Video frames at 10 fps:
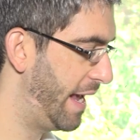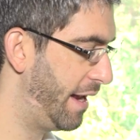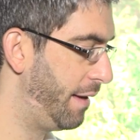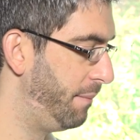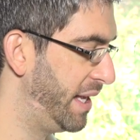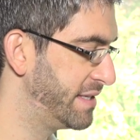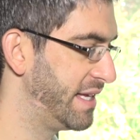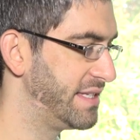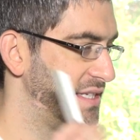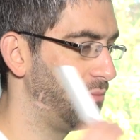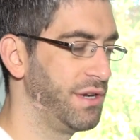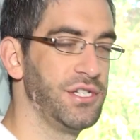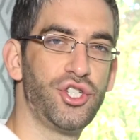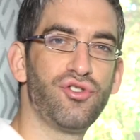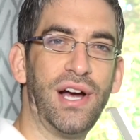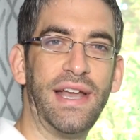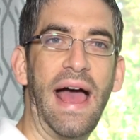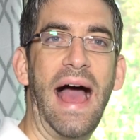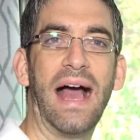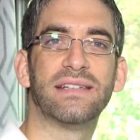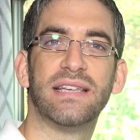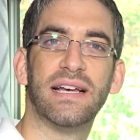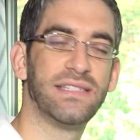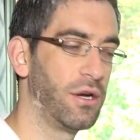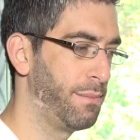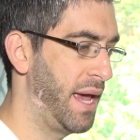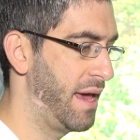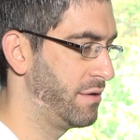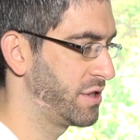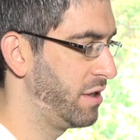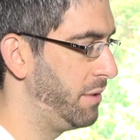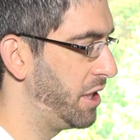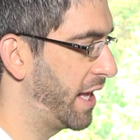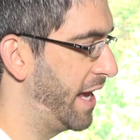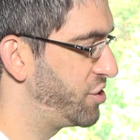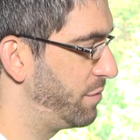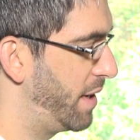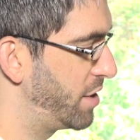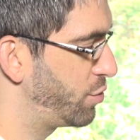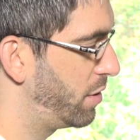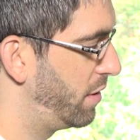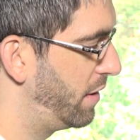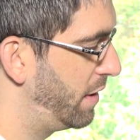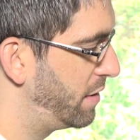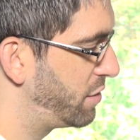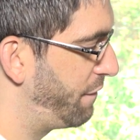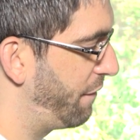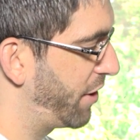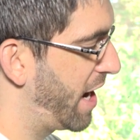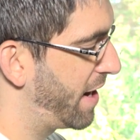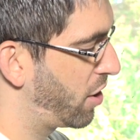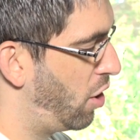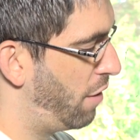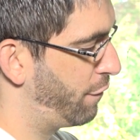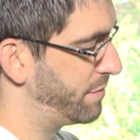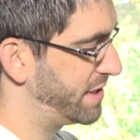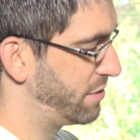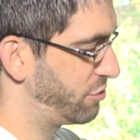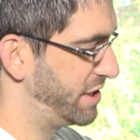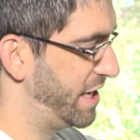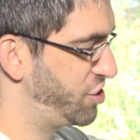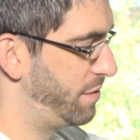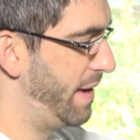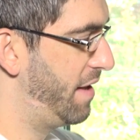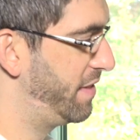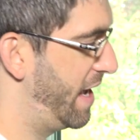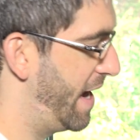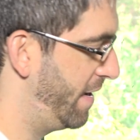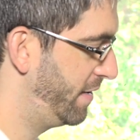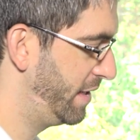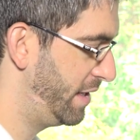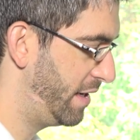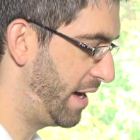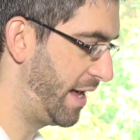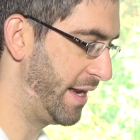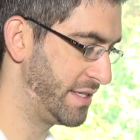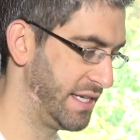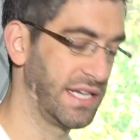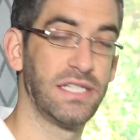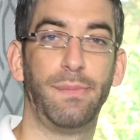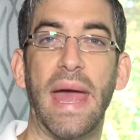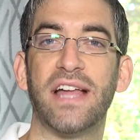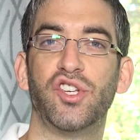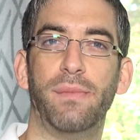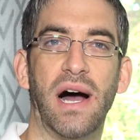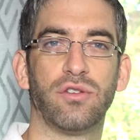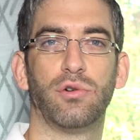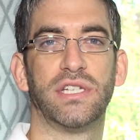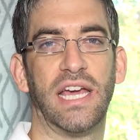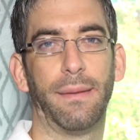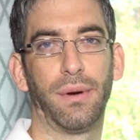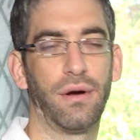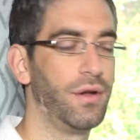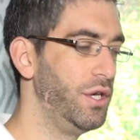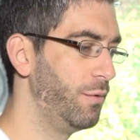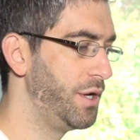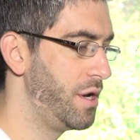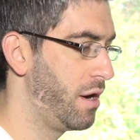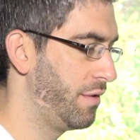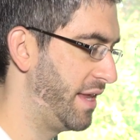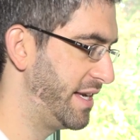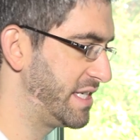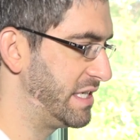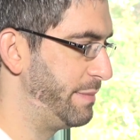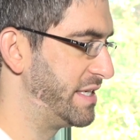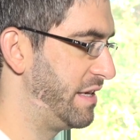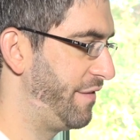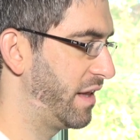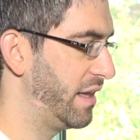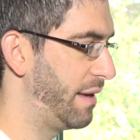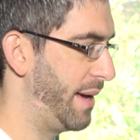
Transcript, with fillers: and it means that someone is trying to access our panel's communication module. So if you ever got a call from the Central Station about that, and it's an expansion module tamper, you would know that it's specifically